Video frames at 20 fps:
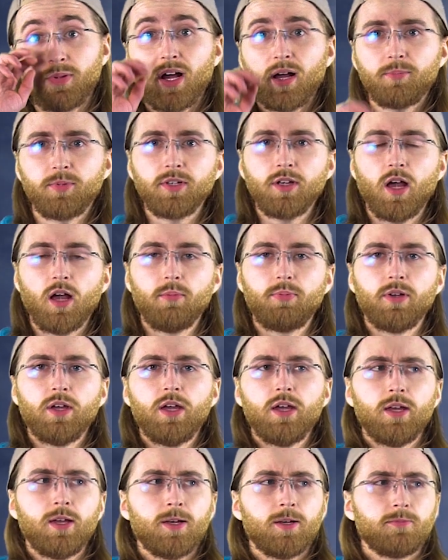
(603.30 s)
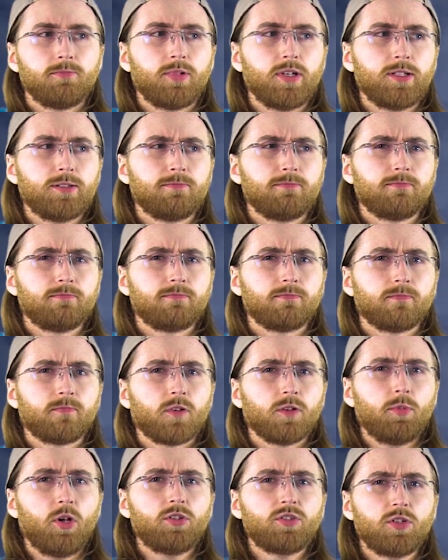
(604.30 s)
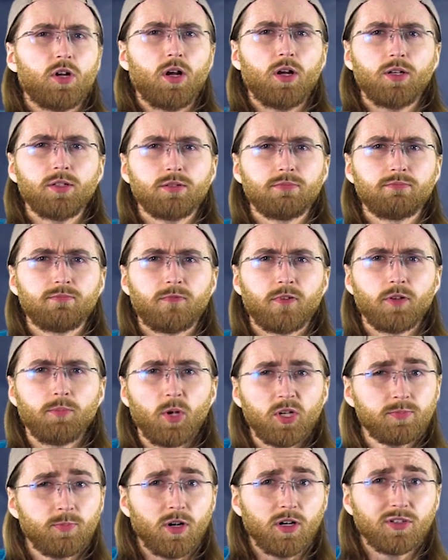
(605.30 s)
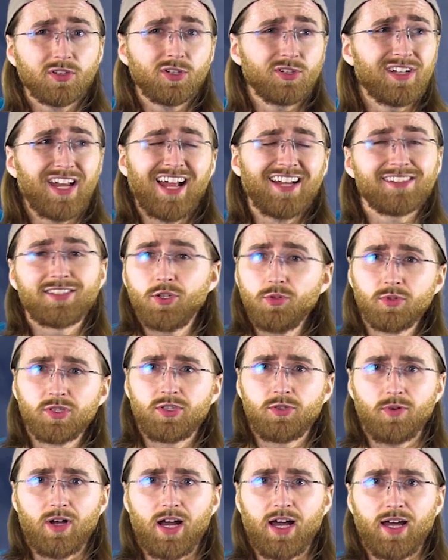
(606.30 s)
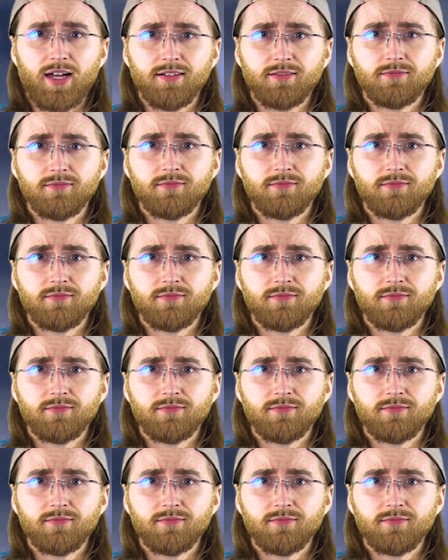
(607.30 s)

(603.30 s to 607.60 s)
popping up, but for the most part, they're not doing too hot,